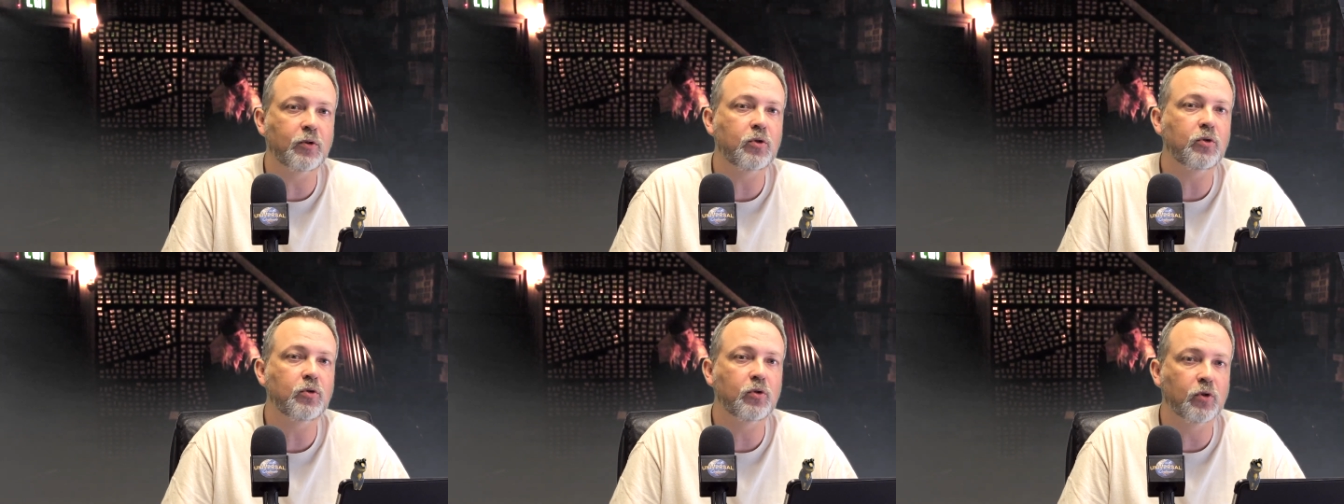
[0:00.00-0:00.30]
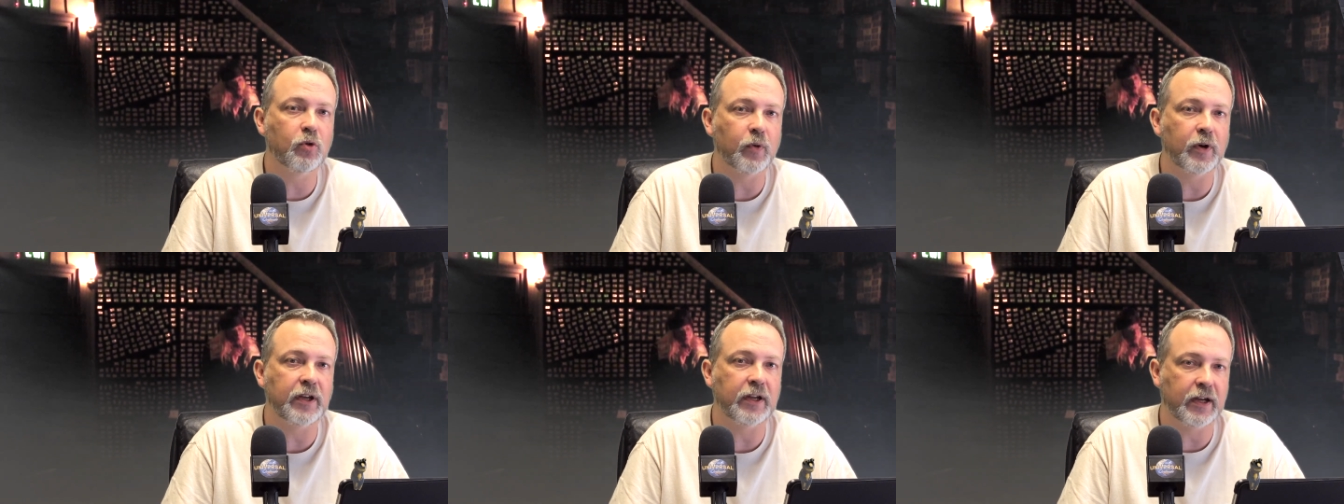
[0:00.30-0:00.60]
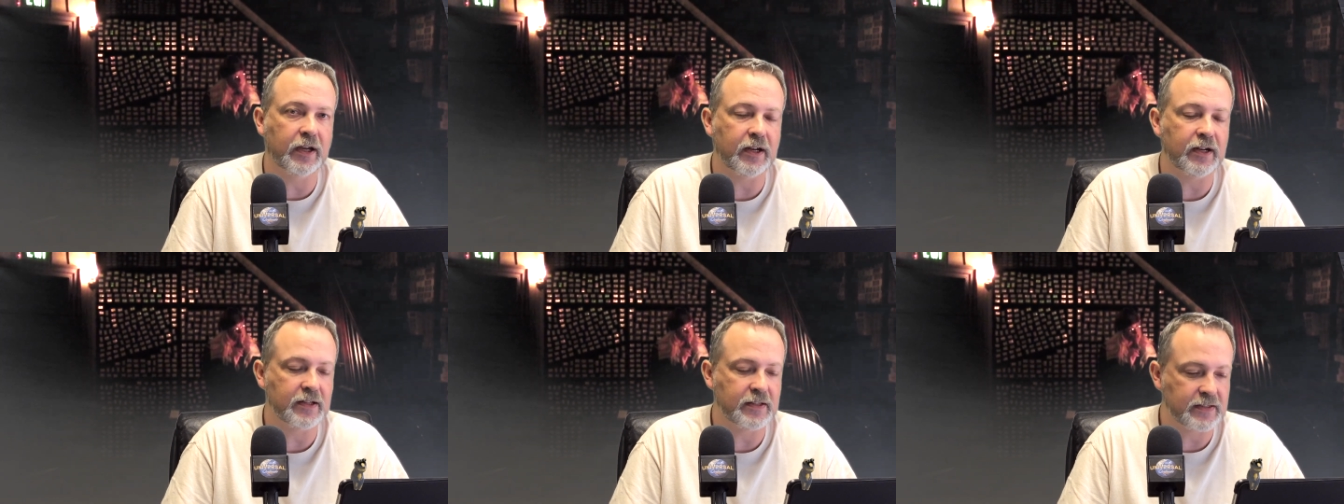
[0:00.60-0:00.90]
cool when you
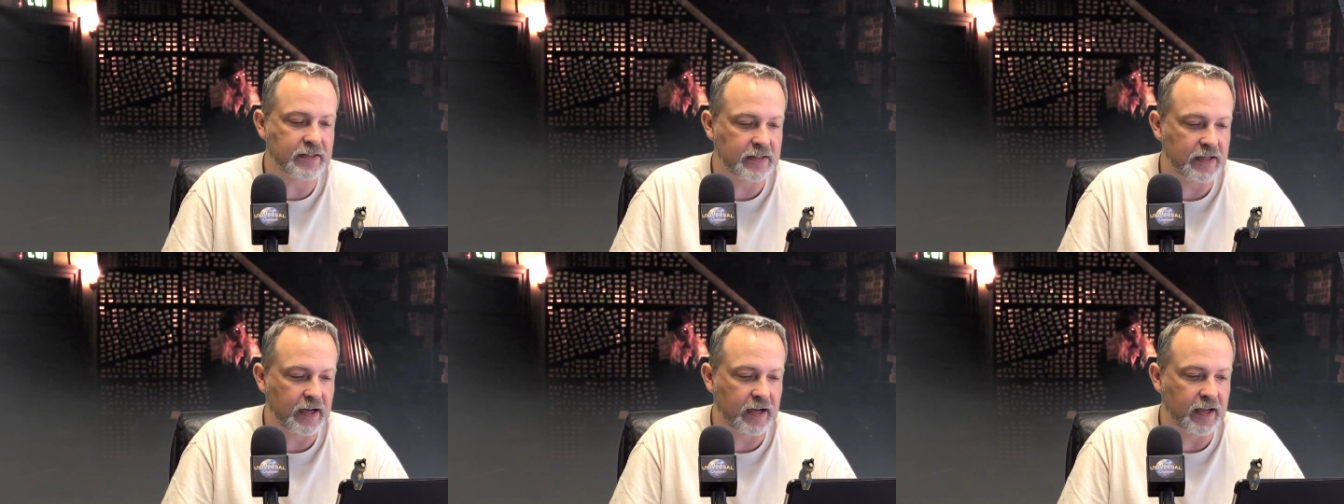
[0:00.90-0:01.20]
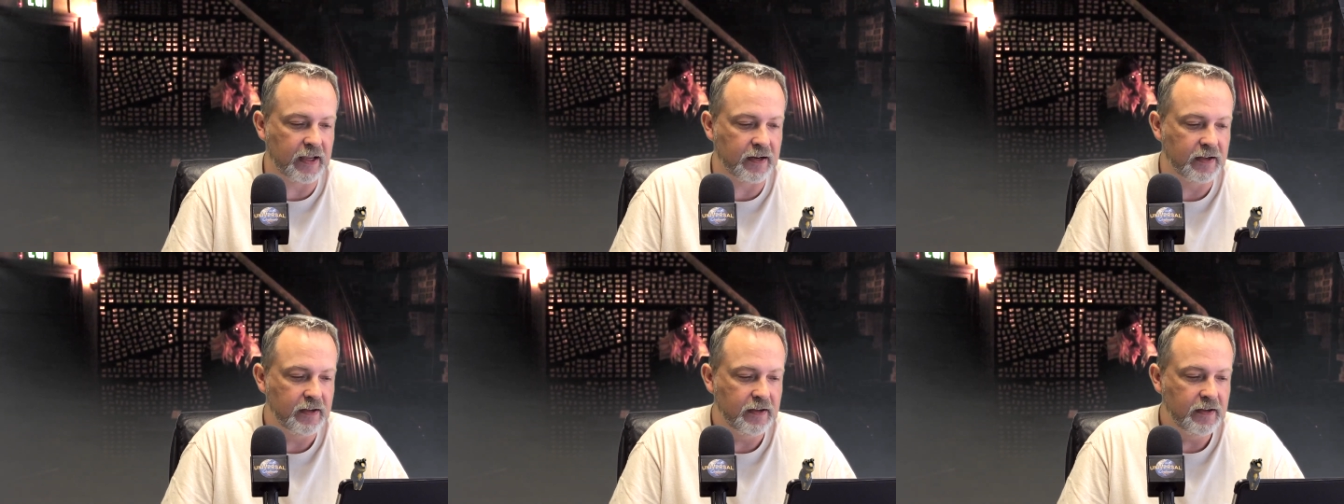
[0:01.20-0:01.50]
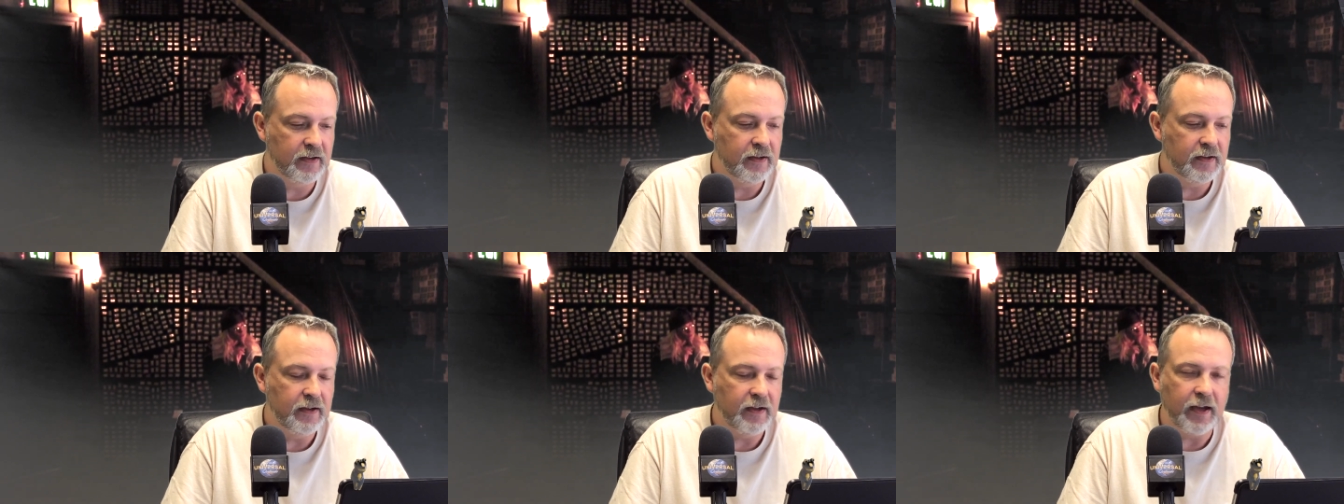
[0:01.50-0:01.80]
get inside.
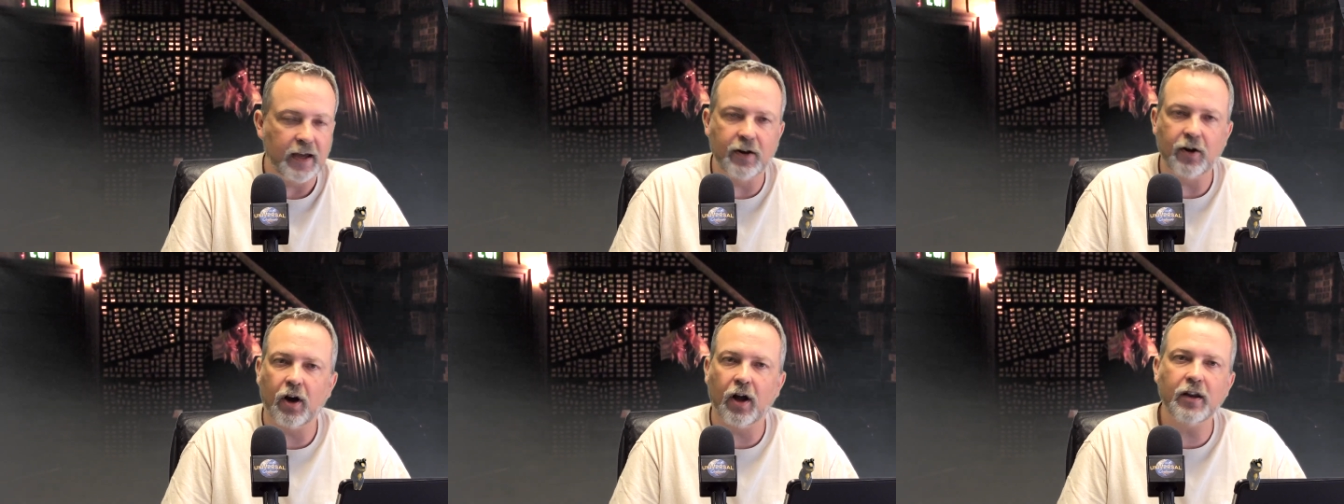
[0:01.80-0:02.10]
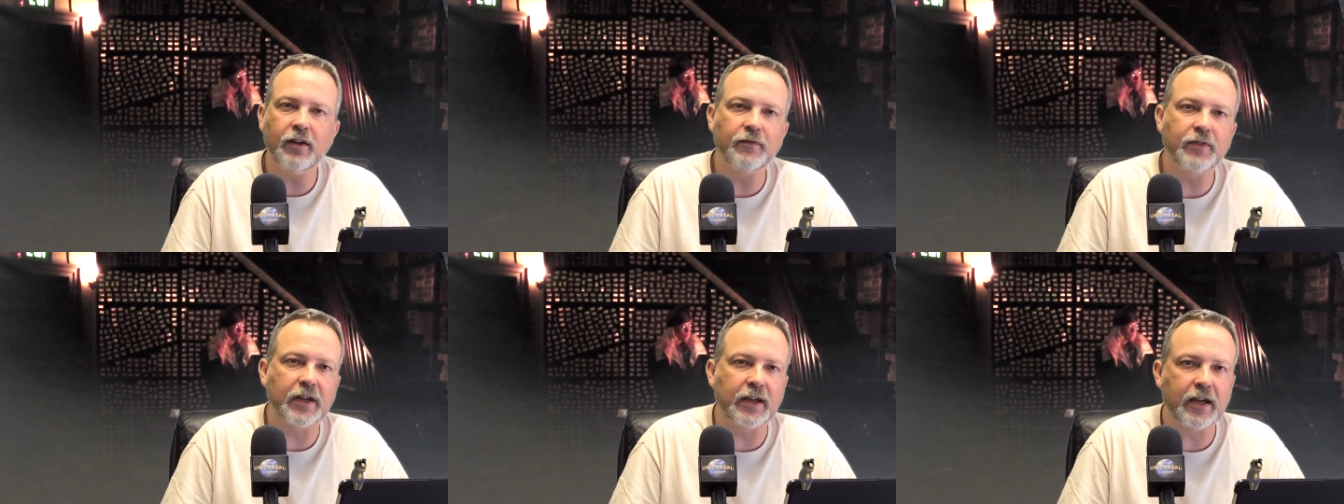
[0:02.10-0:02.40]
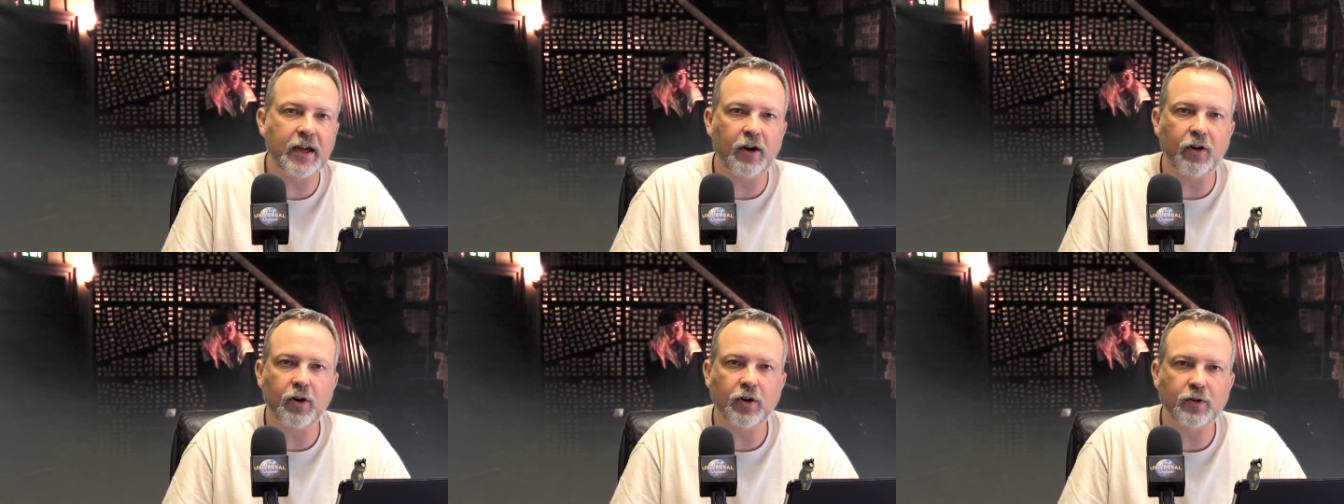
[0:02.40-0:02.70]
And all of the
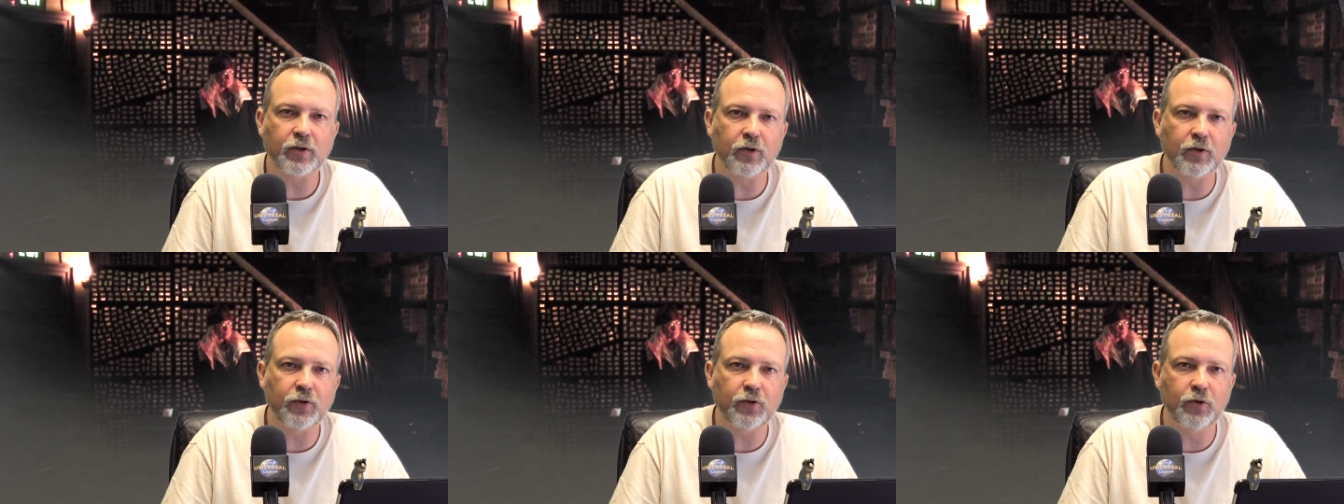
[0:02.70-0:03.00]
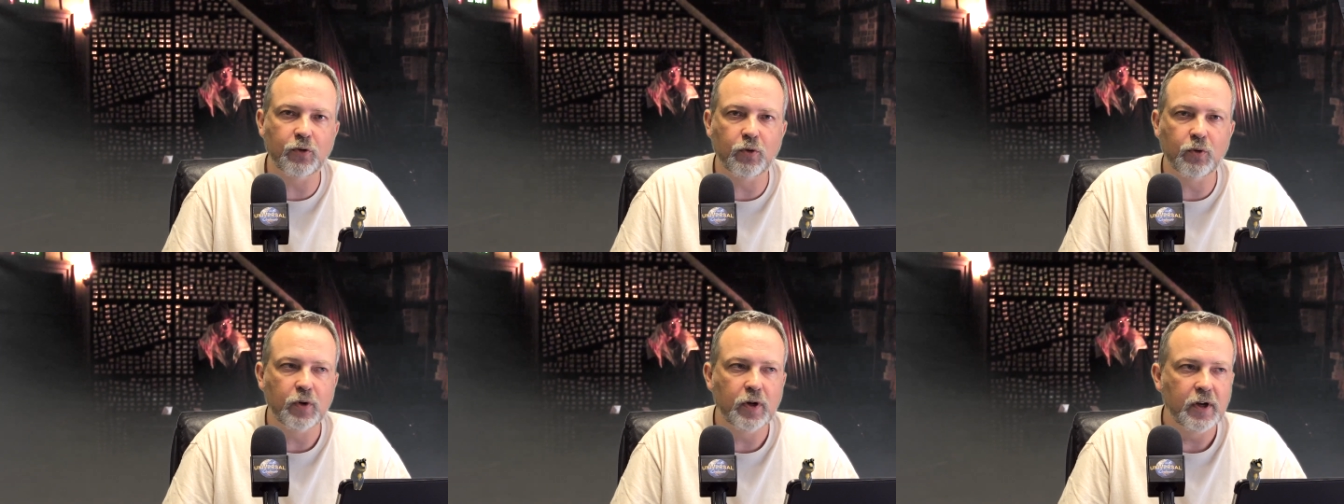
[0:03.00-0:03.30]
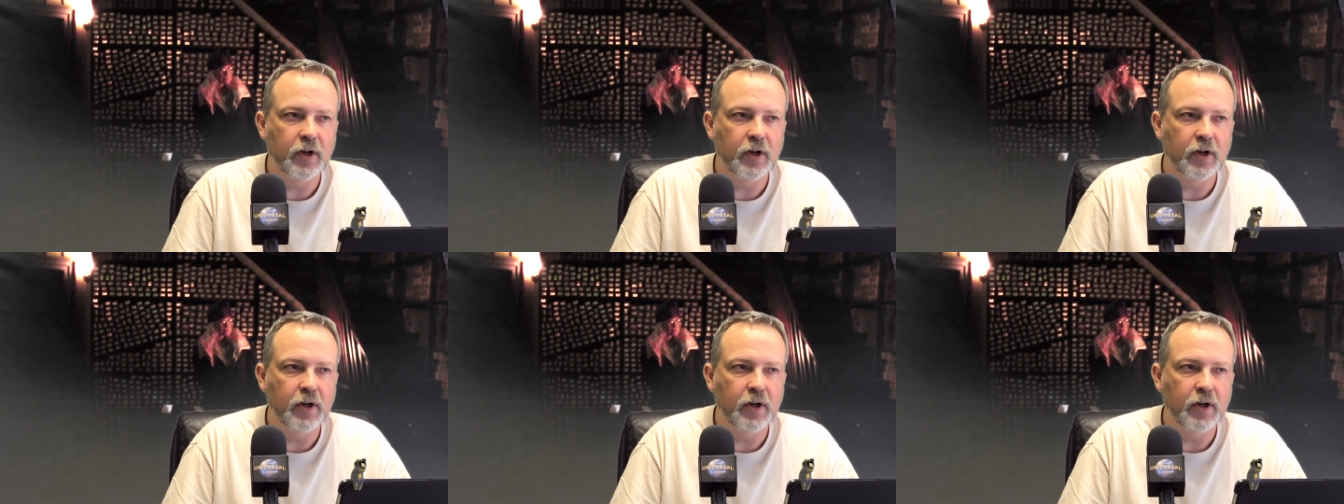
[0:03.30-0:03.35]
characters who